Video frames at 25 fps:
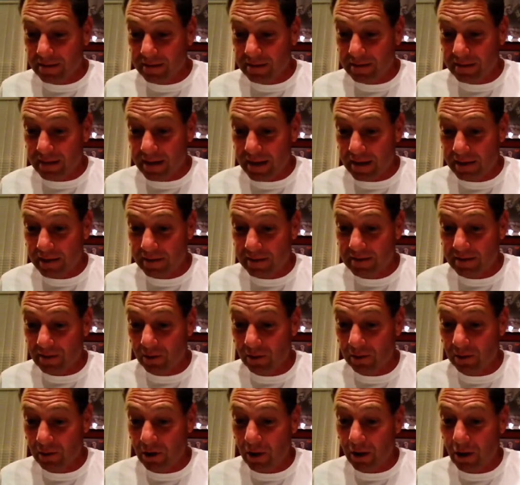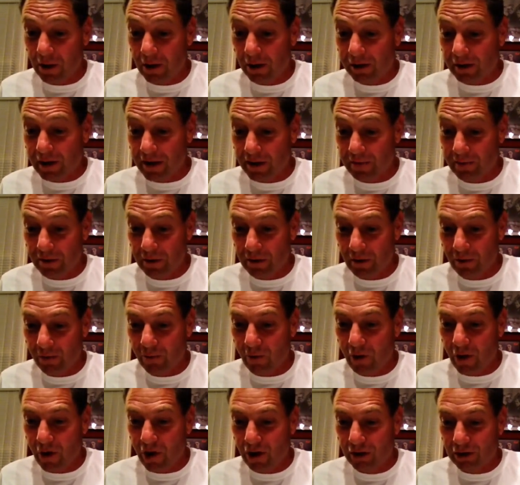Together so long, never go
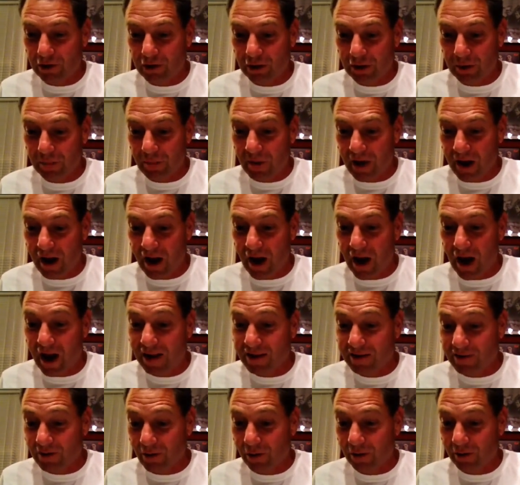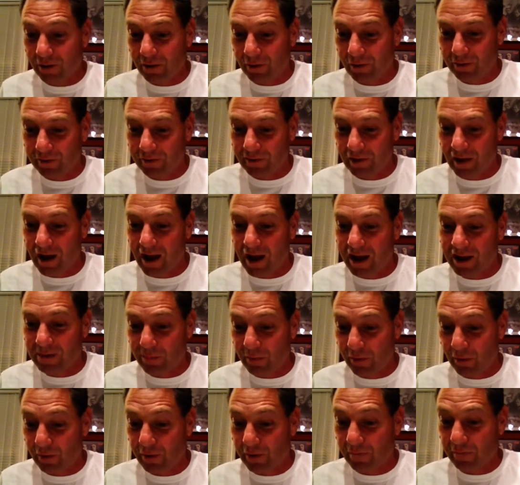wrong, look in my eyes, all those lies,
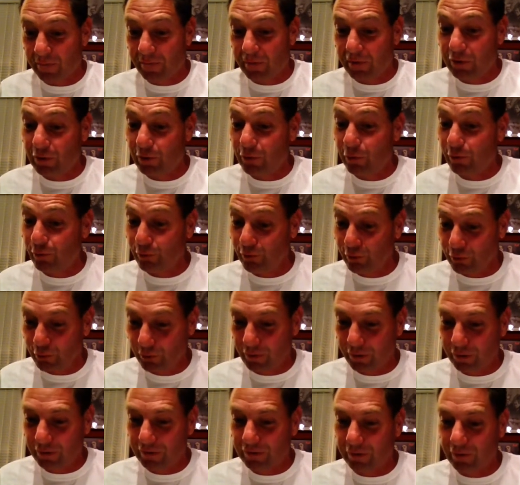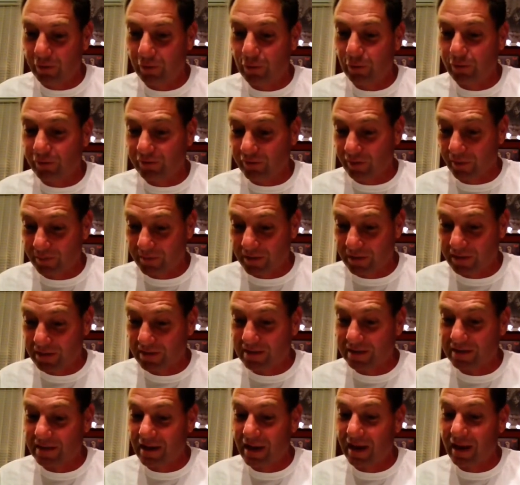burning for you, you could do, something to
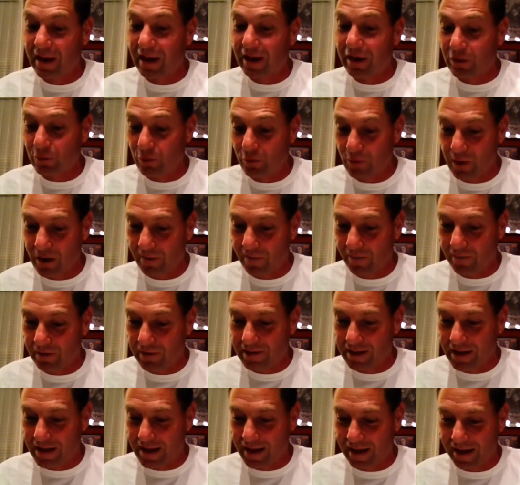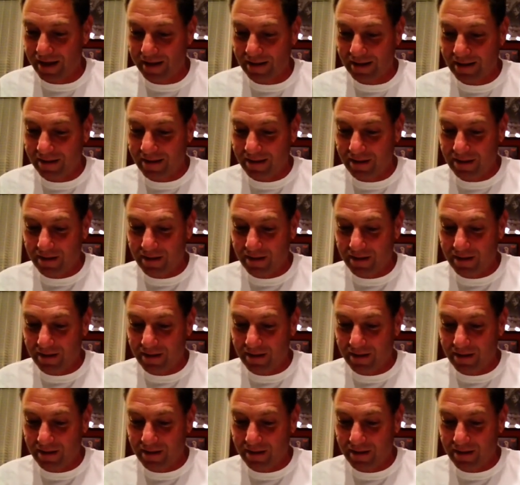say, you every day.